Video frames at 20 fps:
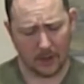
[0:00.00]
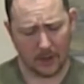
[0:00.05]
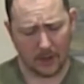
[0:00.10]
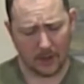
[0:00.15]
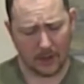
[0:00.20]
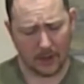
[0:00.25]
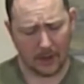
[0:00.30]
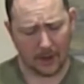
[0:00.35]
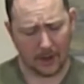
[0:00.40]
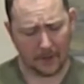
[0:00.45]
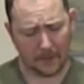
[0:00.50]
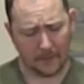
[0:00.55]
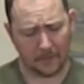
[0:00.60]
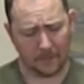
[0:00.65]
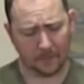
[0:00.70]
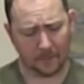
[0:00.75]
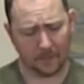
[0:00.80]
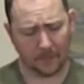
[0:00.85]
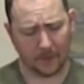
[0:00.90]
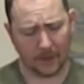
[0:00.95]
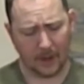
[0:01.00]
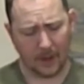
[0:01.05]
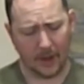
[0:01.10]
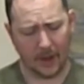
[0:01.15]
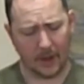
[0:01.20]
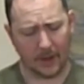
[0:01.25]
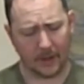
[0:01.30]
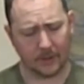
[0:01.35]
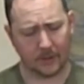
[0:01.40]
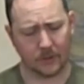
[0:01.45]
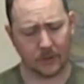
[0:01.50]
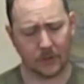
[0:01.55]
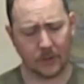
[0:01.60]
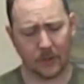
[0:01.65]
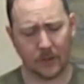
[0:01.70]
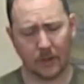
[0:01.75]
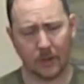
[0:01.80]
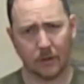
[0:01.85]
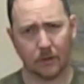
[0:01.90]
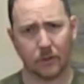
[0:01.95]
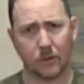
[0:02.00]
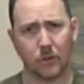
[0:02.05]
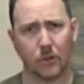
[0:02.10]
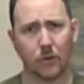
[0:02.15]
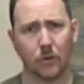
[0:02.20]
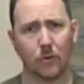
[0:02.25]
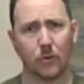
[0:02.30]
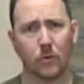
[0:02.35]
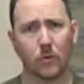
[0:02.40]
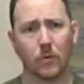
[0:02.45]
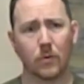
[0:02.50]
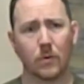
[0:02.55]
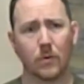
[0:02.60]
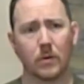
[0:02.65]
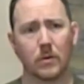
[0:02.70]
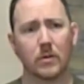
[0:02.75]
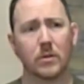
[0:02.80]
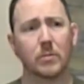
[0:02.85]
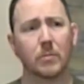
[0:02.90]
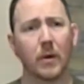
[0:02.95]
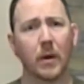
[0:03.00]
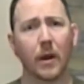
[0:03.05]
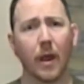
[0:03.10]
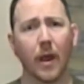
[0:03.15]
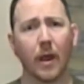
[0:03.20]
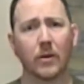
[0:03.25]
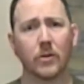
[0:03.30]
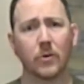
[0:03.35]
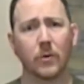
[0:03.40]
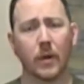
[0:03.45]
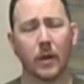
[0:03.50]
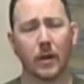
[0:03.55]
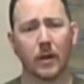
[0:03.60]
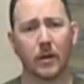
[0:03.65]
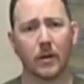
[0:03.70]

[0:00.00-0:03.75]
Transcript: And there's two spring actuated